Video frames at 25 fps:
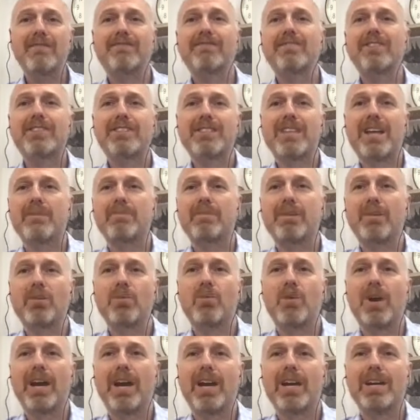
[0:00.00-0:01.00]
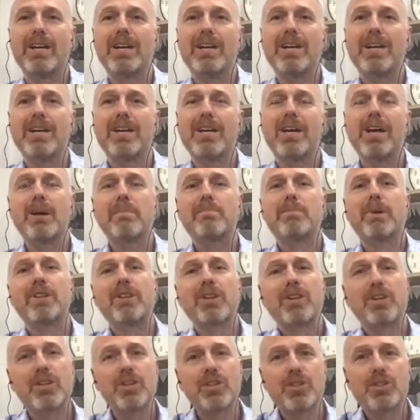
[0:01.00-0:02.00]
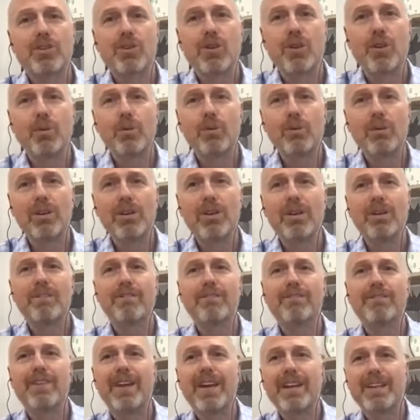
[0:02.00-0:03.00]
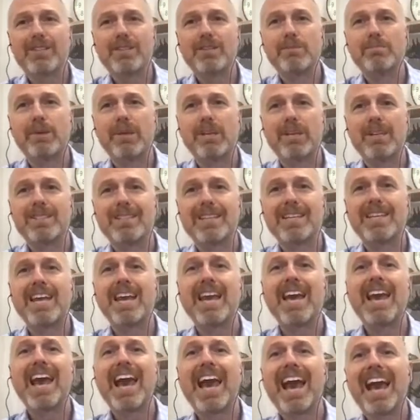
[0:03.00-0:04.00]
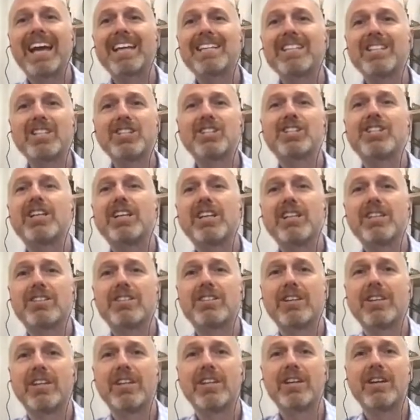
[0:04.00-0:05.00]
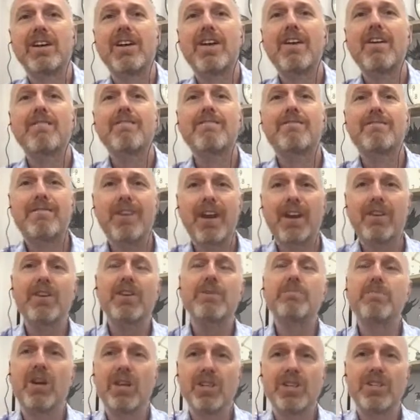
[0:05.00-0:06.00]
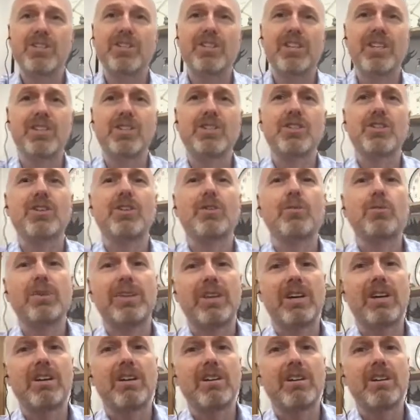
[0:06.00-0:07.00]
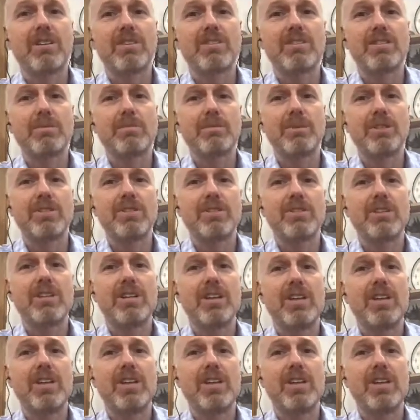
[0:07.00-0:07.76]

step of the way. But the control, flexibility, and agility very much sits with our customers.